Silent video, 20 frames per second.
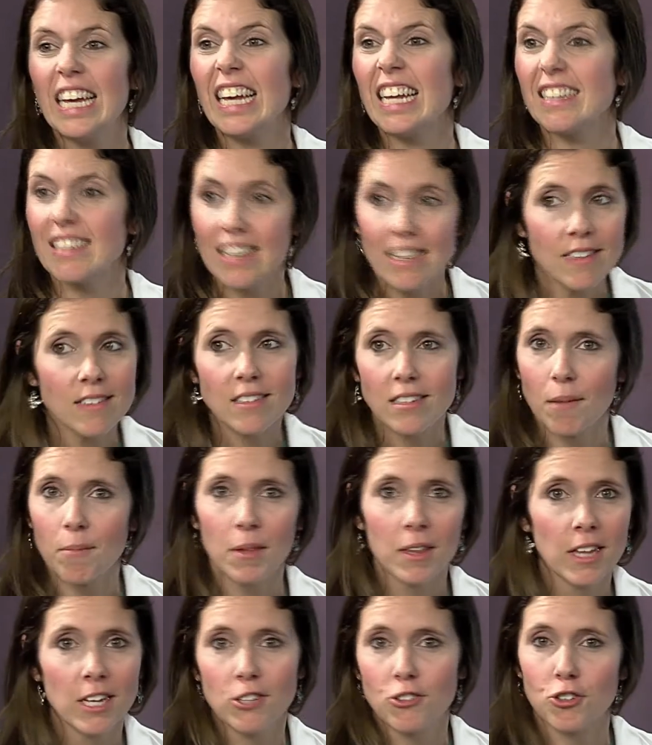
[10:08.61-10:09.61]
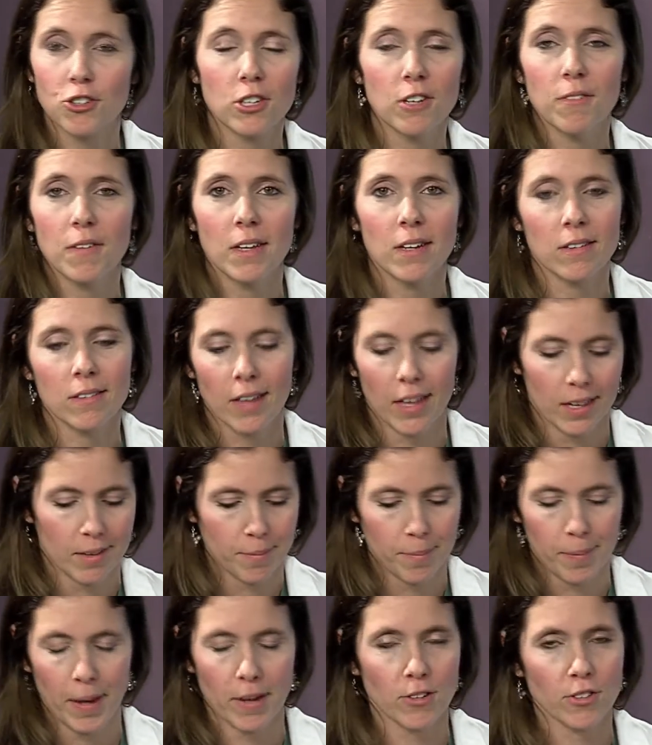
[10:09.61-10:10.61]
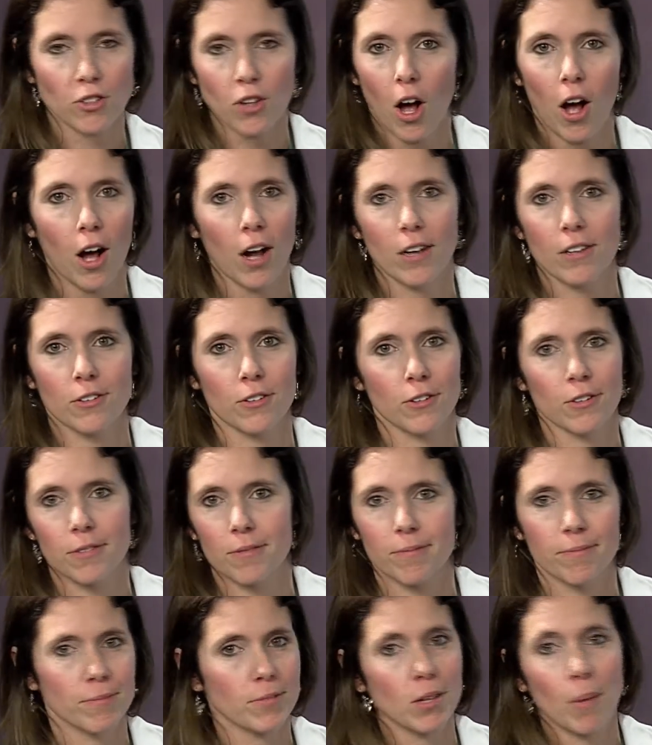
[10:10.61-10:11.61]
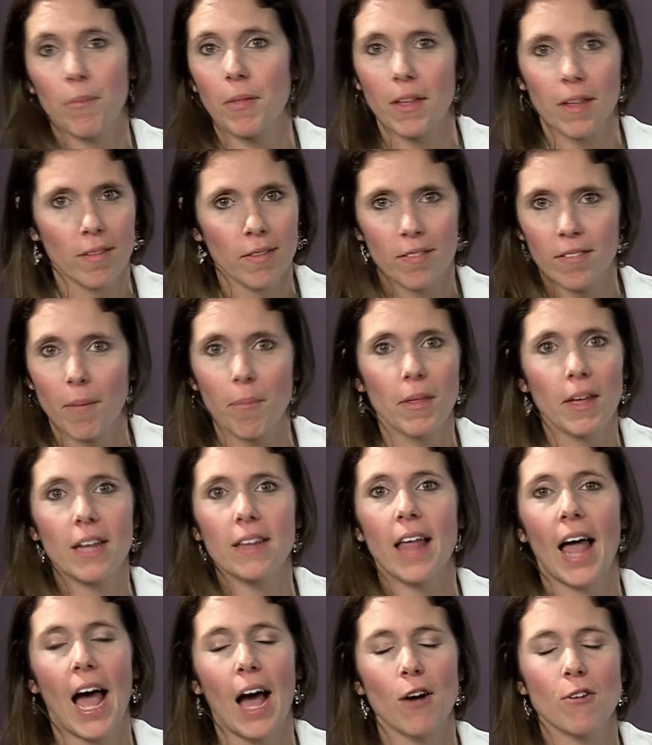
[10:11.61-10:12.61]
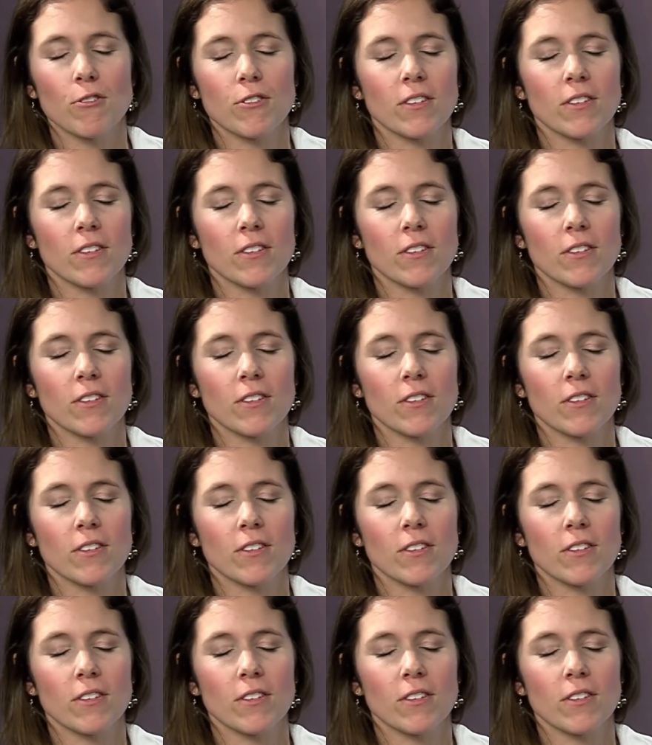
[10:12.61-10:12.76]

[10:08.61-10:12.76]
it's eaten something that it shouldn't have eaten, like a pair of socks or something in the house.